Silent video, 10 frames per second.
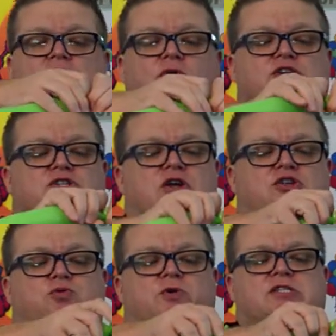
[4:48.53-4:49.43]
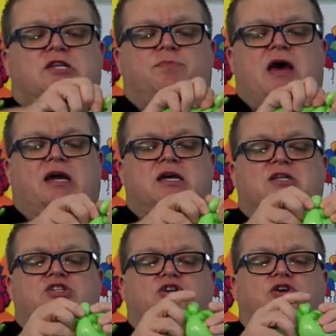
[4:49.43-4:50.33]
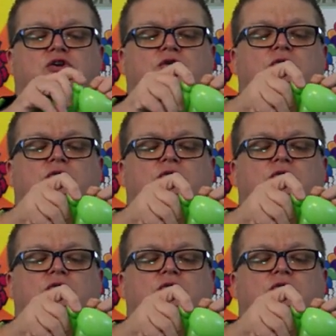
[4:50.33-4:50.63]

And we're just going to twist it back into